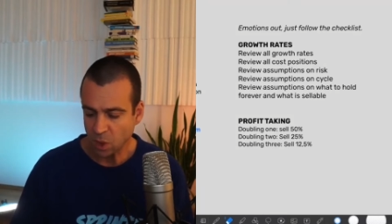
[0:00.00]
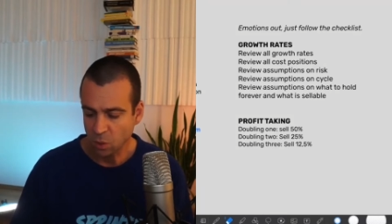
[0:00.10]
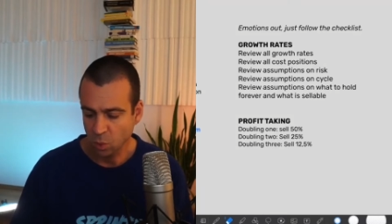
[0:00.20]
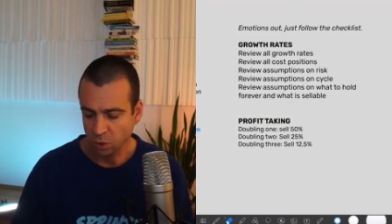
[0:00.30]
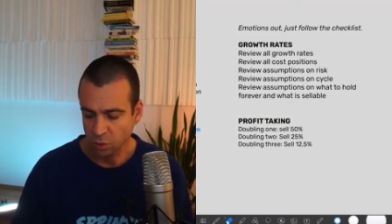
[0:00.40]

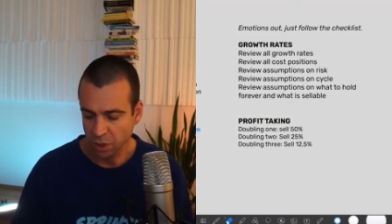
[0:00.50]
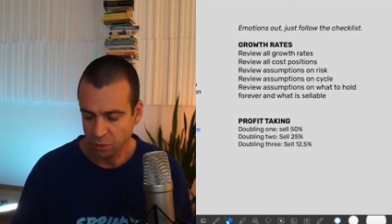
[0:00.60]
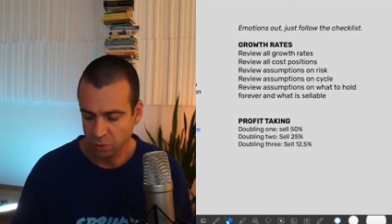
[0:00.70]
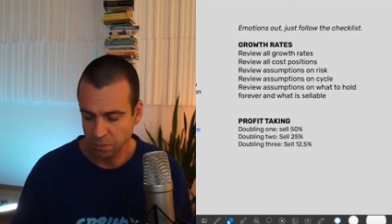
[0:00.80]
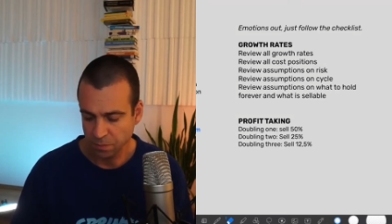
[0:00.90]
what do I
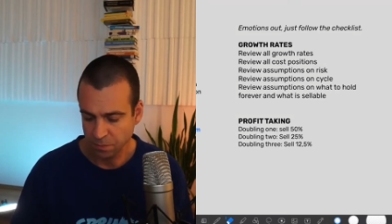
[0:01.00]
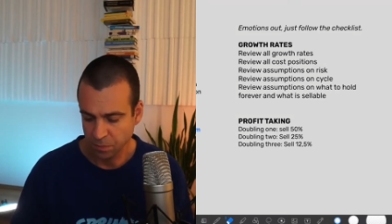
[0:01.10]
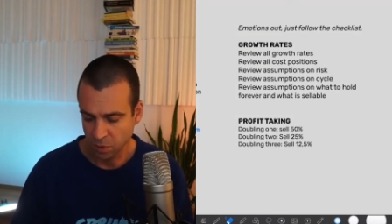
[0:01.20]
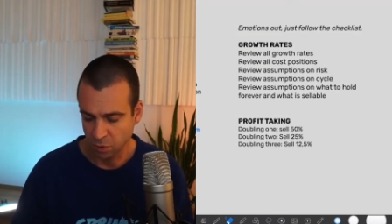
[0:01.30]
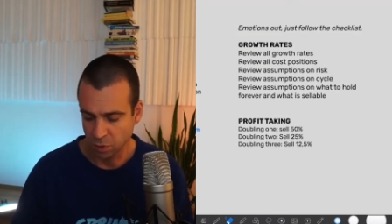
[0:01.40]
do
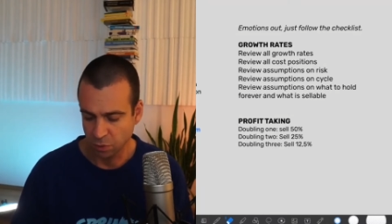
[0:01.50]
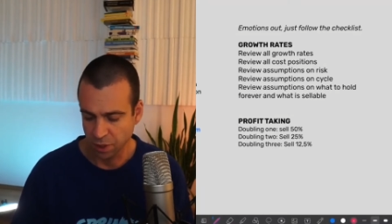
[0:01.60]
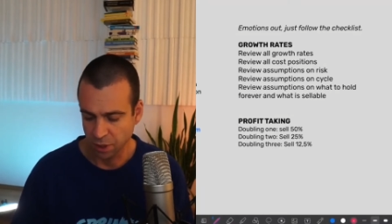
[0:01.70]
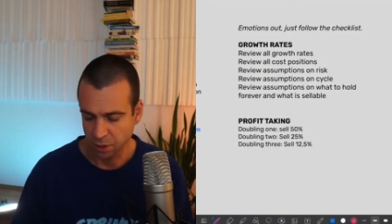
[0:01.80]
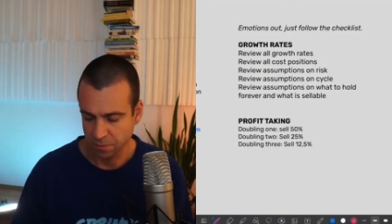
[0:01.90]

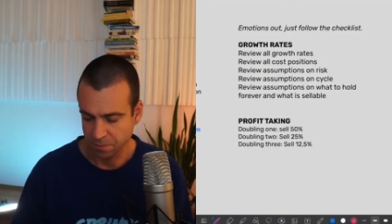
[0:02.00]
during